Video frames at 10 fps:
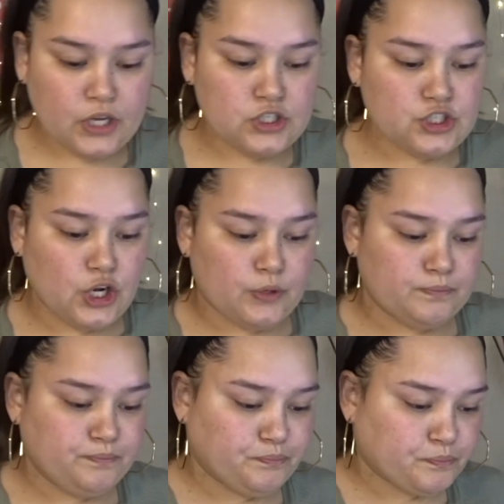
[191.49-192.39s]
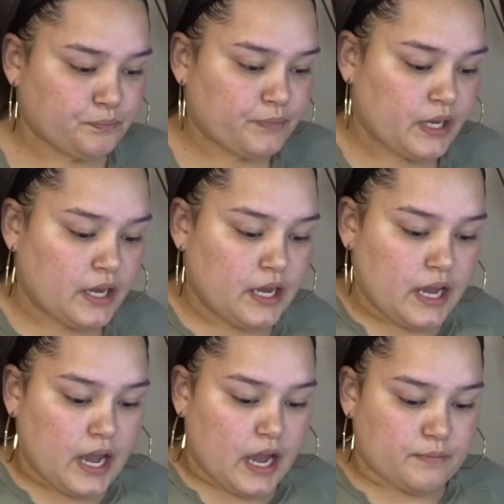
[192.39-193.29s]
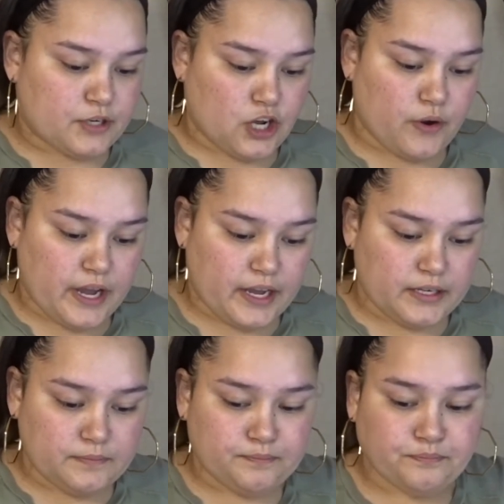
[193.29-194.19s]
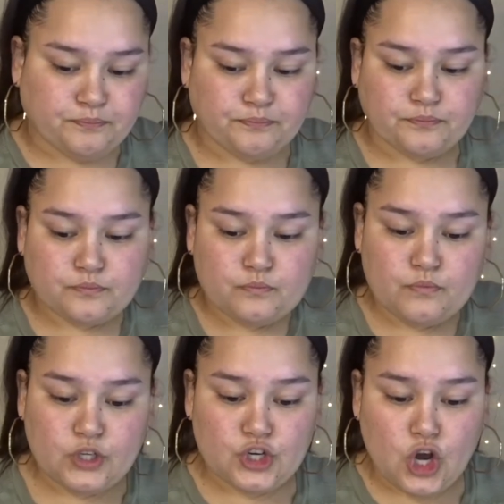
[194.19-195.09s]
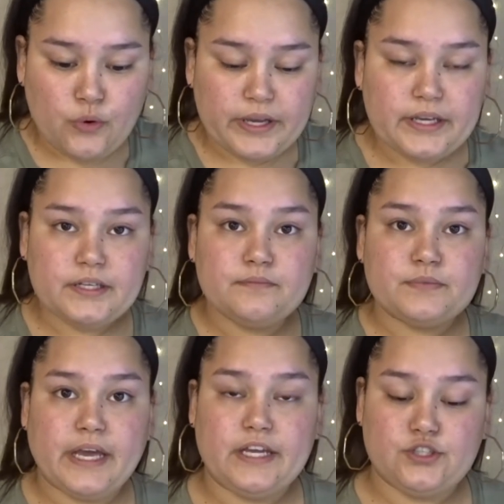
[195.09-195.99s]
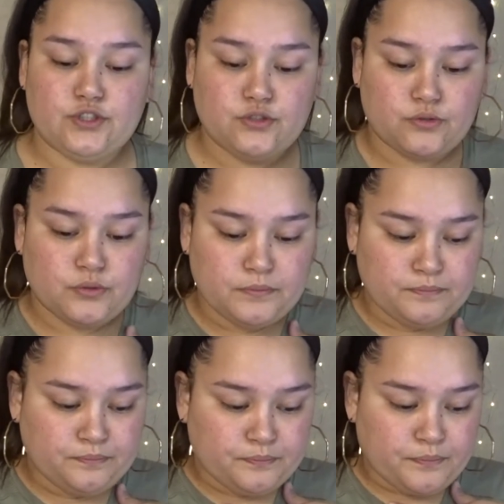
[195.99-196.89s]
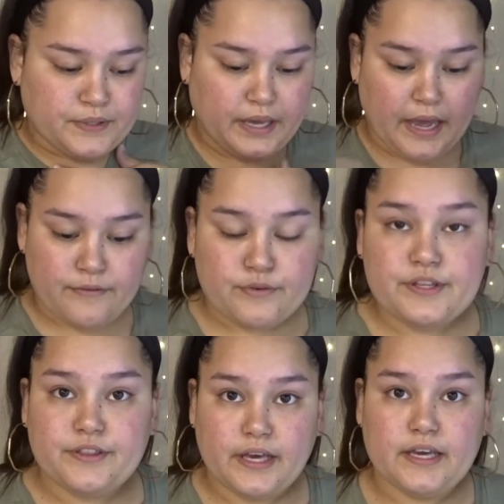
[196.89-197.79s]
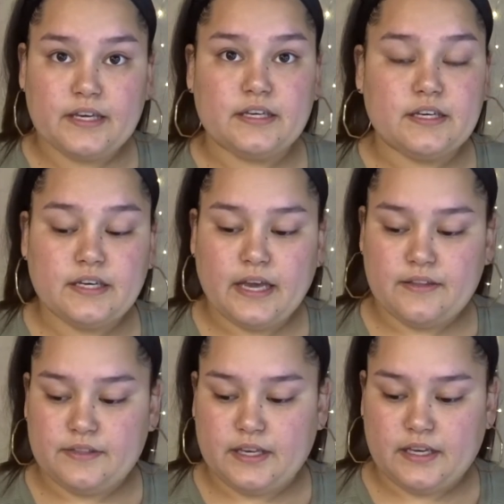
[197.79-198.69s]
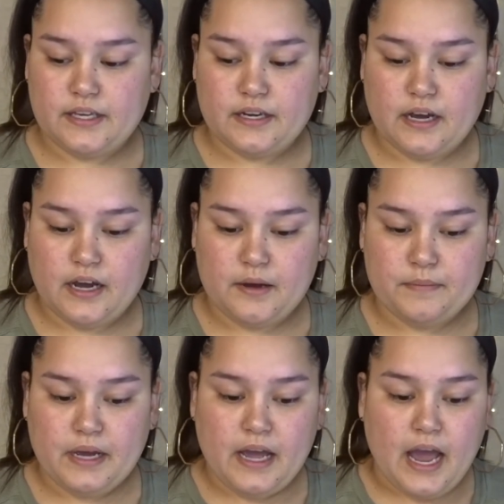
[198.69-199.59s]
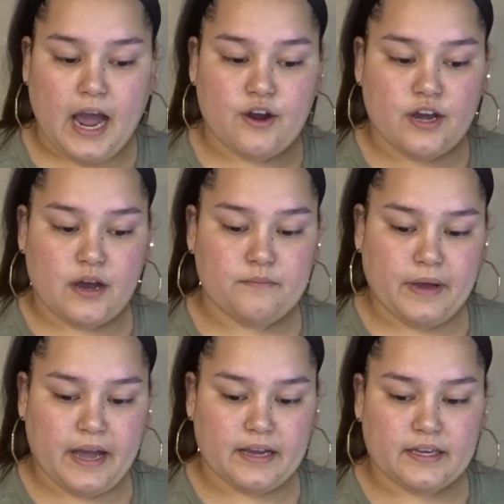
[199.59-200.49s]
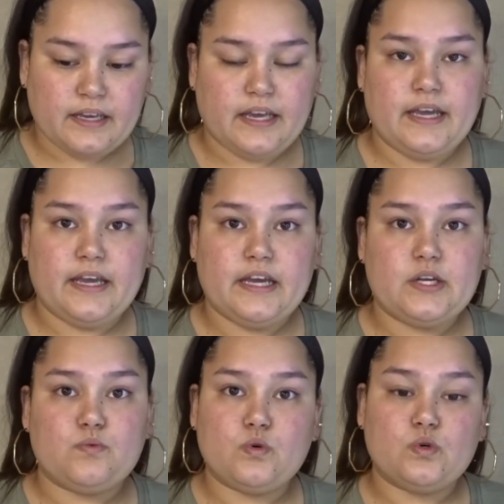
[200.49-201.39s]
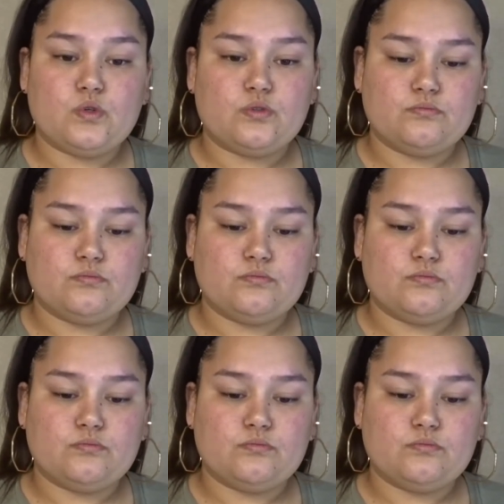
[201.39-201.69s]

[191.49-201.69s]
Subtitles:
So I'm going to go ahead, go in and do everything, and then I'll come back and we'll